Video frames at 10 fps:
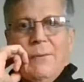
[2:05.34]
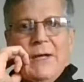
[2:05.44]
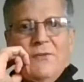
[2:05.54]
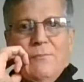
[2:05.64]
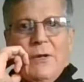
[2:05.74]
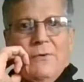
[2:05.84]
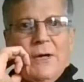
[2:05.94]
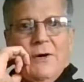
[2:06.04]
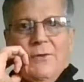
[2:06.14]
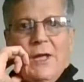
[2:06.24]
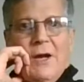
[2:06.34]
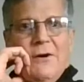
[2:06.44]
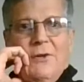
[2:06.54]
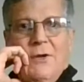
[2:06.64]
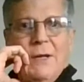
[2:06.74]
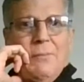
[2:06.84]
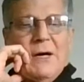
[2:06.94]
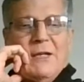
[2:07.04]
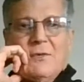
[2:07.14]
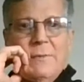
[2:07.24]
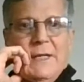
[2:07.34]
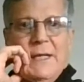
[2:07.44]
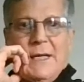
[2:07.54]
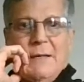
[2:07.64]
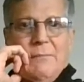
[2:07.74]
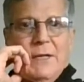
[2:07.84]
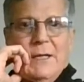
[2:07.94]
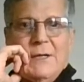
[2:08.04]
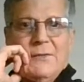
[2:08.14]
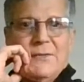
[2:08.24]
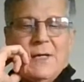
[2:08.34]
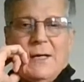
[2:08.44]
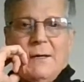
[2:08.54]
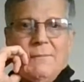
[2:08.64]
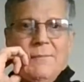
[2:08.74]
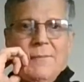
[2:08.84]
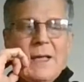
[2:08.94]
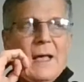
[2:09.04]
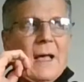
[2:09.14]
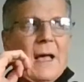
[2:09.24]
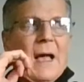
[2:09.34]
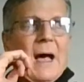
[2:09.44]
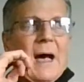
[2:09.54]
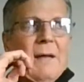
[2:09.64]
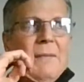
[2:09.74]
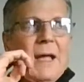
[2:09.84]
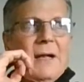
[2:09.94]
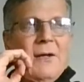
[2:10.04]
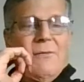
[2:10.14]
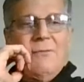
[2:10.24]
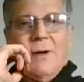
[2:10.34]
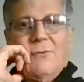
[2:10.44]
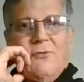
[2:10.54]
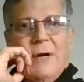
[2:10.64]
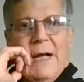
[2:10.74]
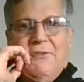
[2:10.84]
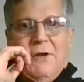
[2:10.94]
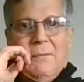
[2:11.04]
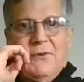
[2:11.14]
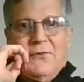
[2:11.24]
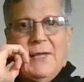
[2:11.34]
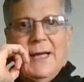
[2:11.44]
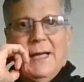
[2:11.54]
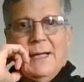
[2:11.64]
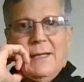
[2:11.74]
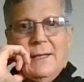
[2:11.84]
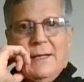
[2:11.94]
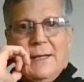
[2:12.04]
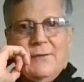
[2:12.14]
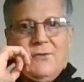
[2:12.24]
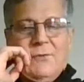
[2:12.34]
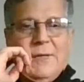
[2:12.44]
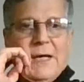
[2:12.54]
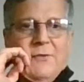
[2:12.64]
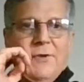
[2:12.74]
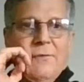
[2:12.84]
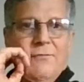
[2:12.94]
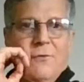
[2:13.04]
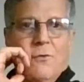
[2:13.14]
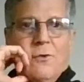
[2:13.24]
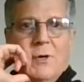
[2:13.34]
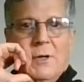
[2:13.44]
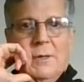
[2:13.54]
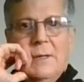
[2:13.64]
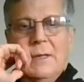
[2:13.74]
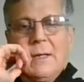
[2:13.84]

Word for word: best mental health care you can possibly get because um, I made a, a, tragic mistake in 2004